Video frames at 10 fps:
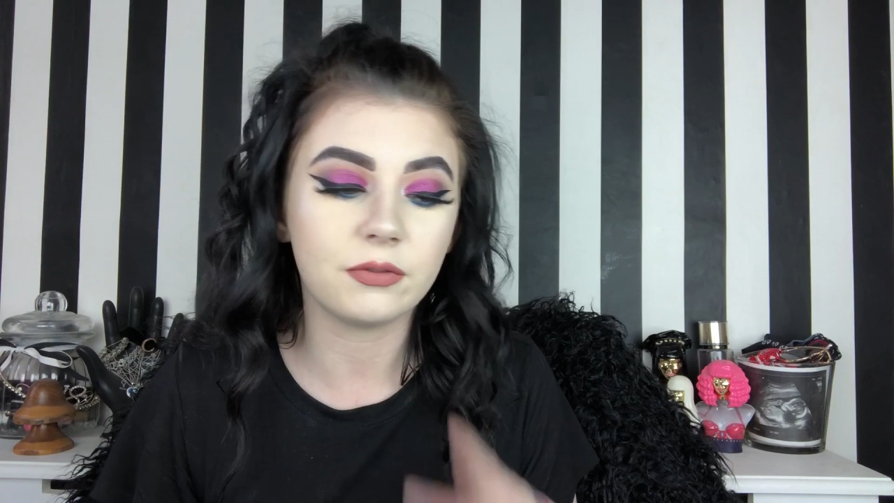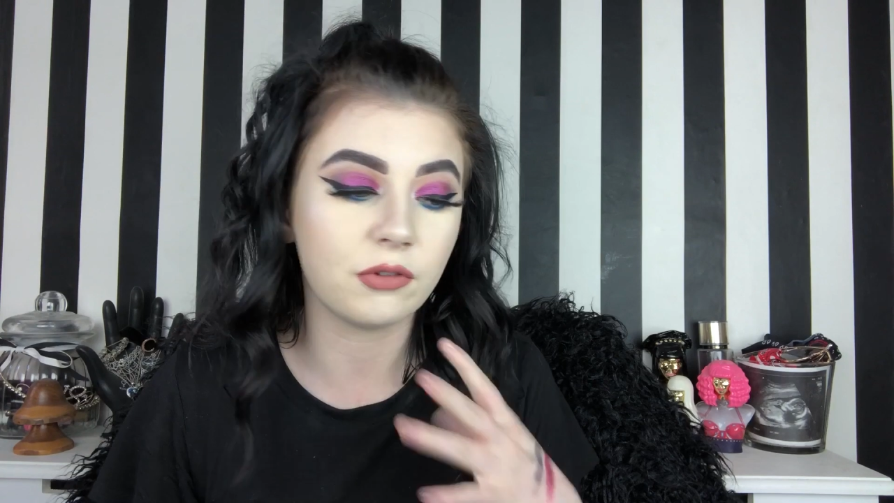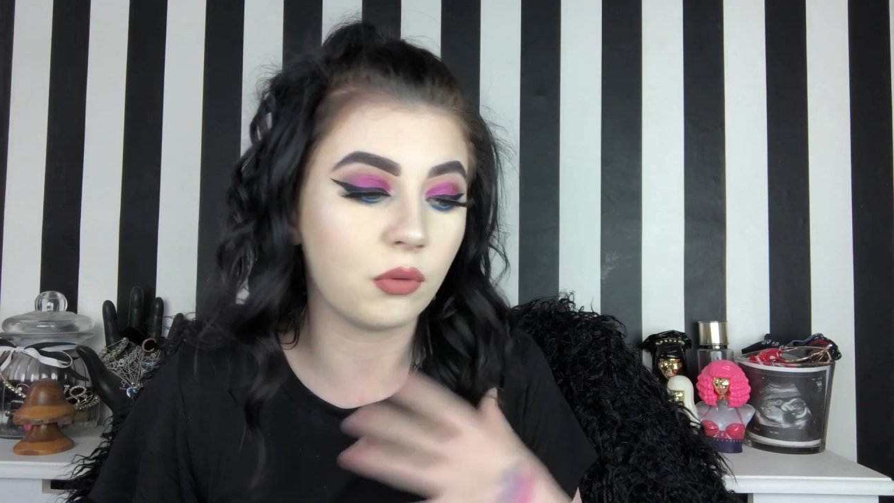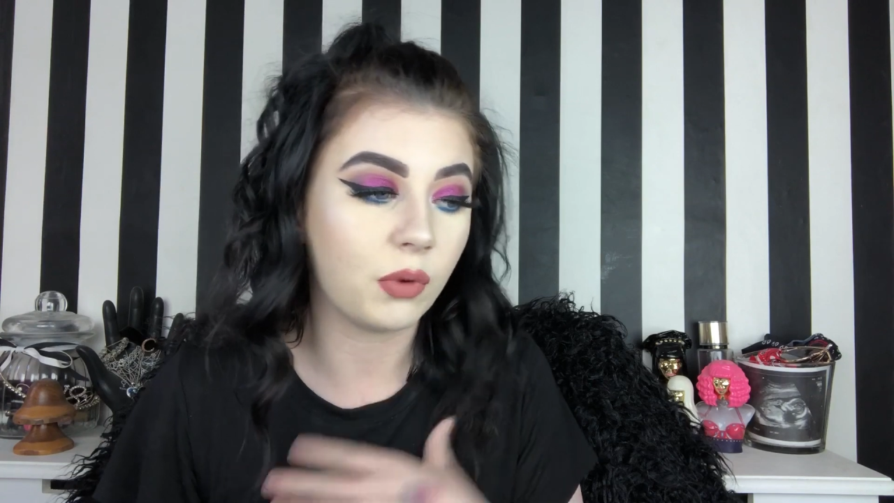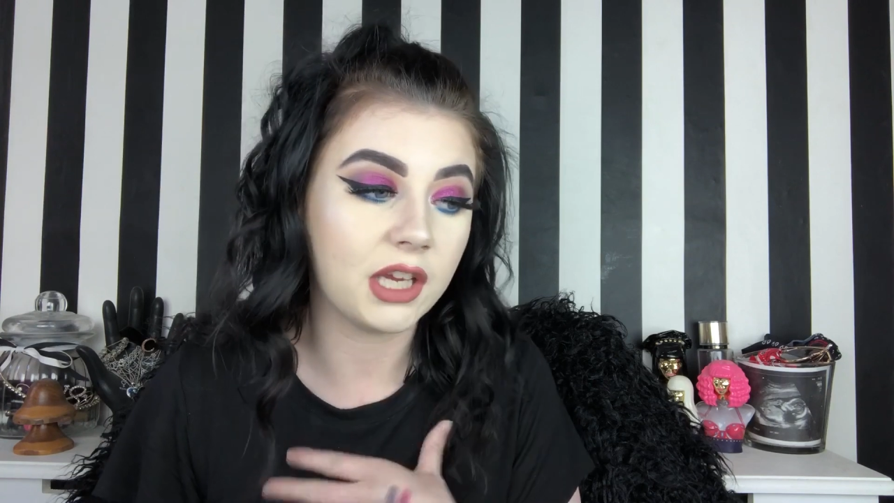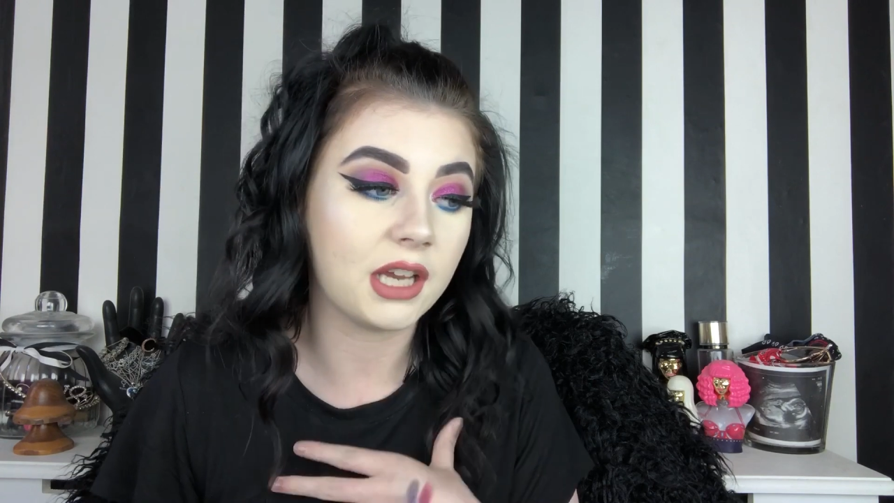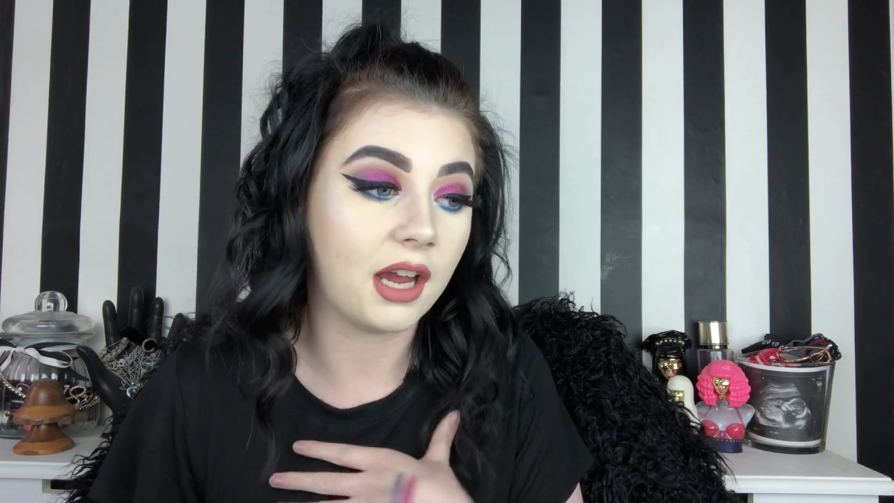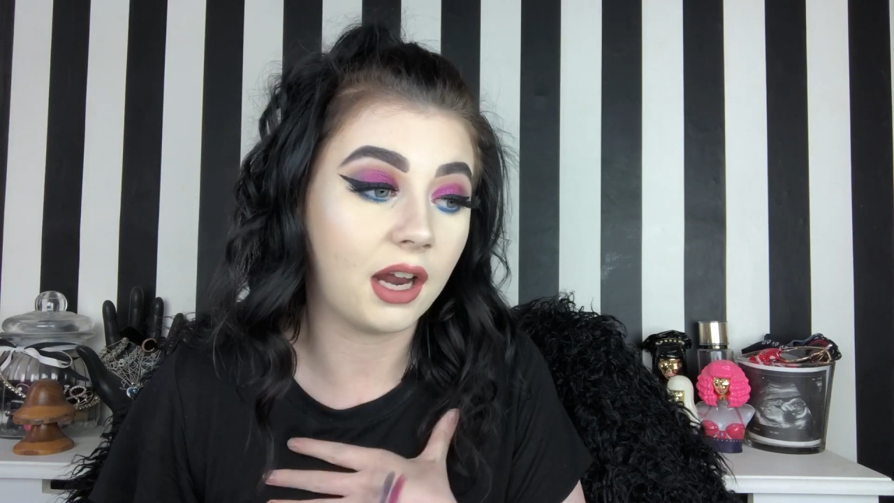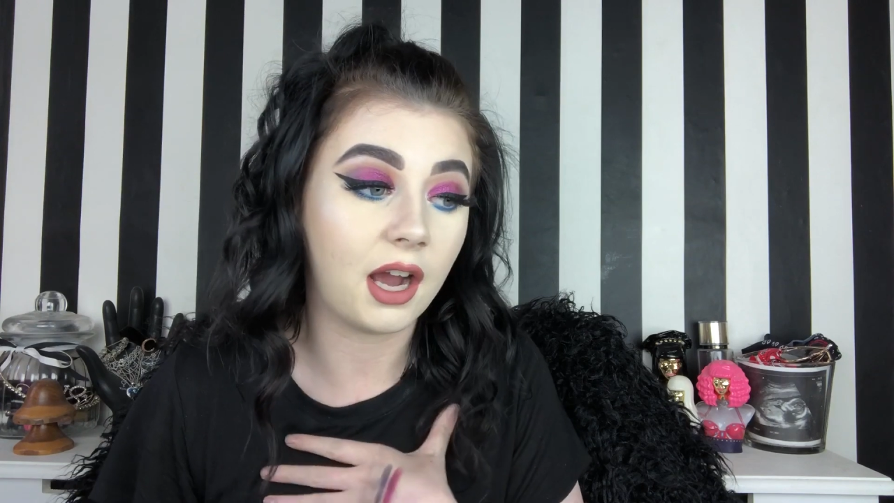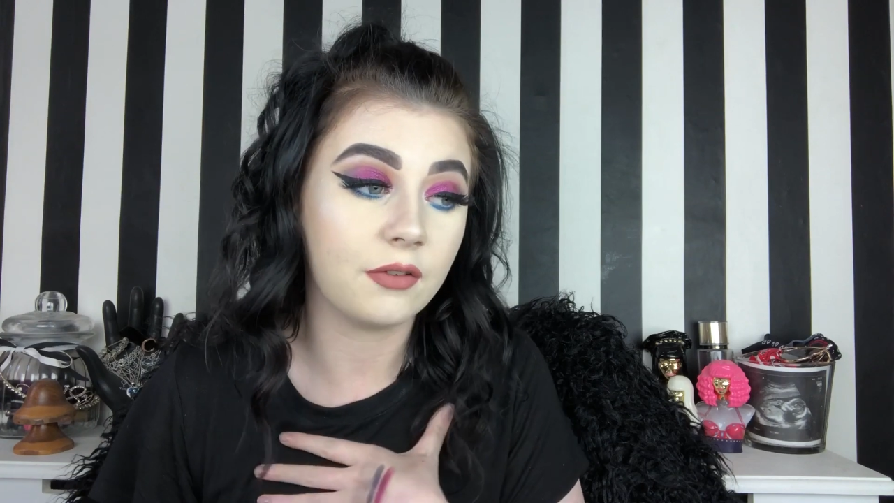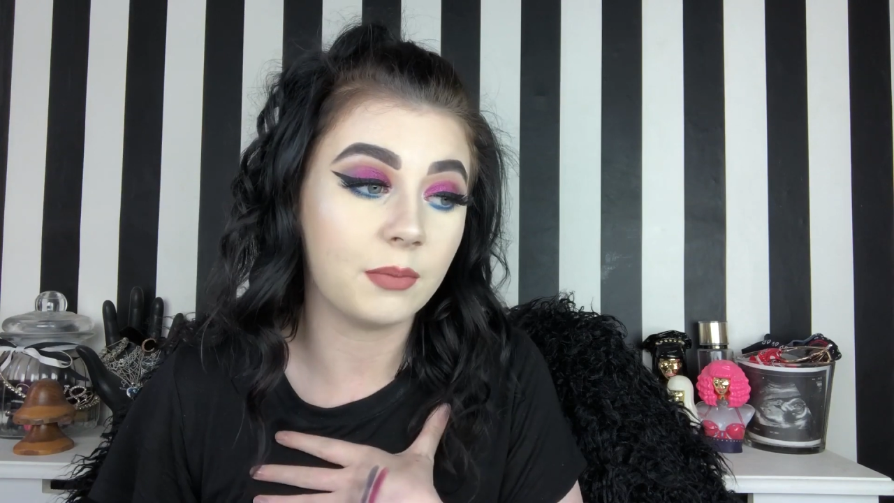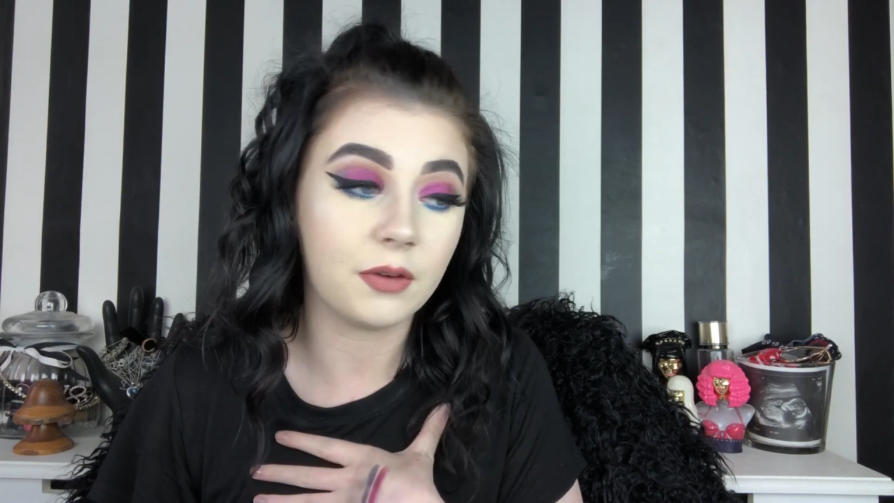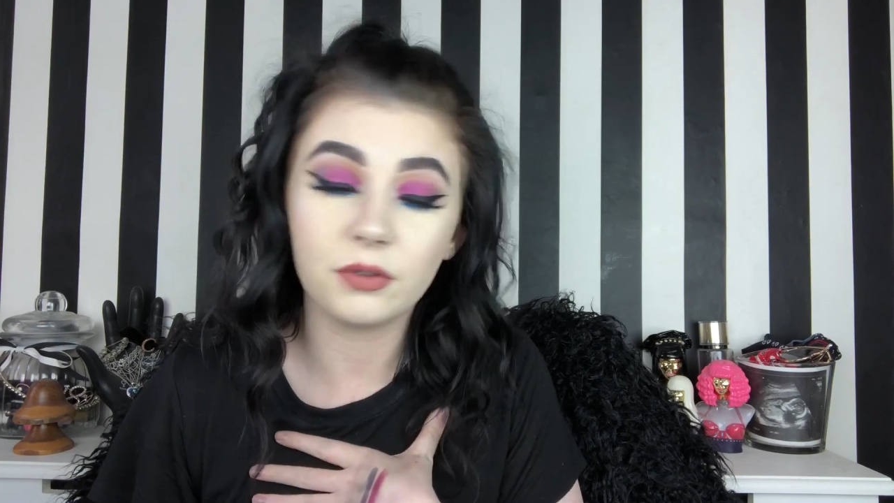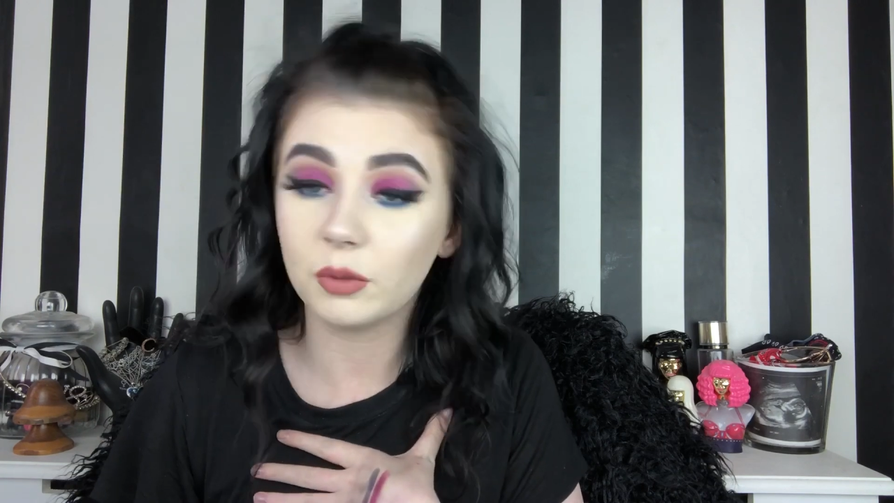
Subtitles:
for a week and I have my full